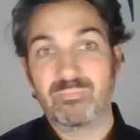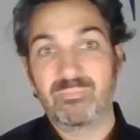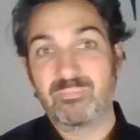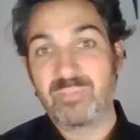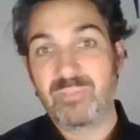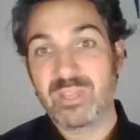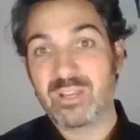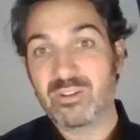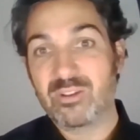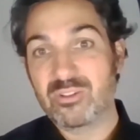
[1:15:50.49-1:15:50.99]

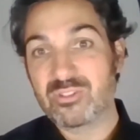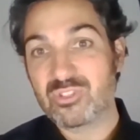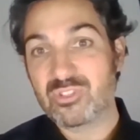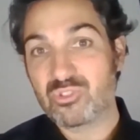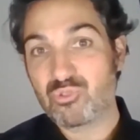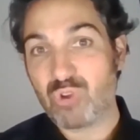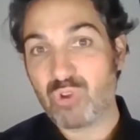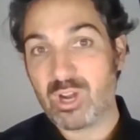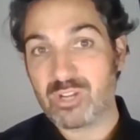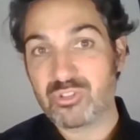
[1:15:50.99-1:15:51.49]
bigger
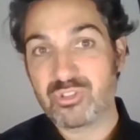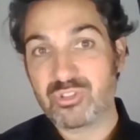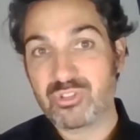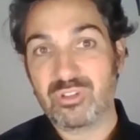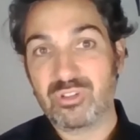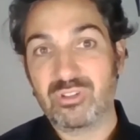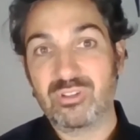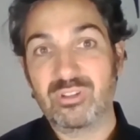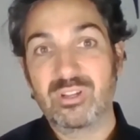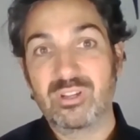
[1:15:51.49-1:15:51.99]

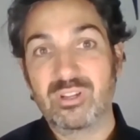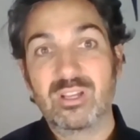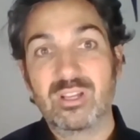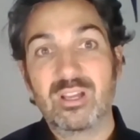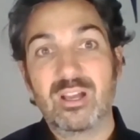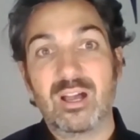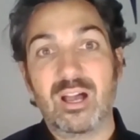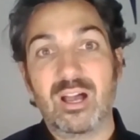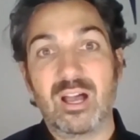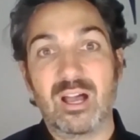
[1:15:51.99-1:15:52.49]
structure,
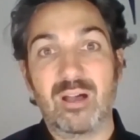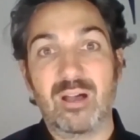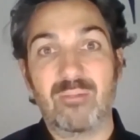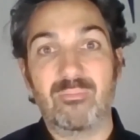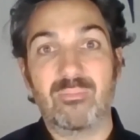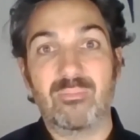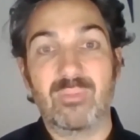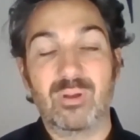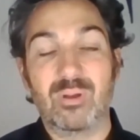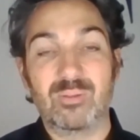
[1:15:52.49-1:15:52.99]

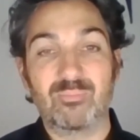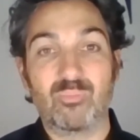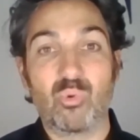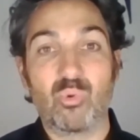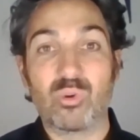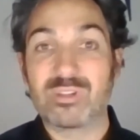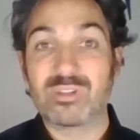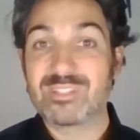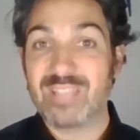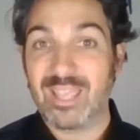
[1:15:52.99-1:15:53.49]
um,
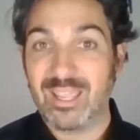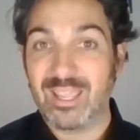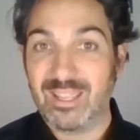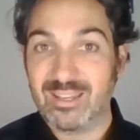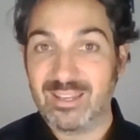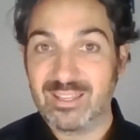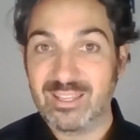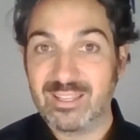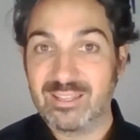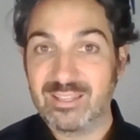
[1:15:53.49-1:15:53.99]
more
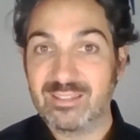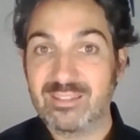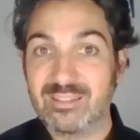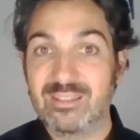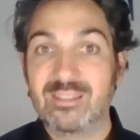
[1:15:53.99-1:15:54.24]
tannin,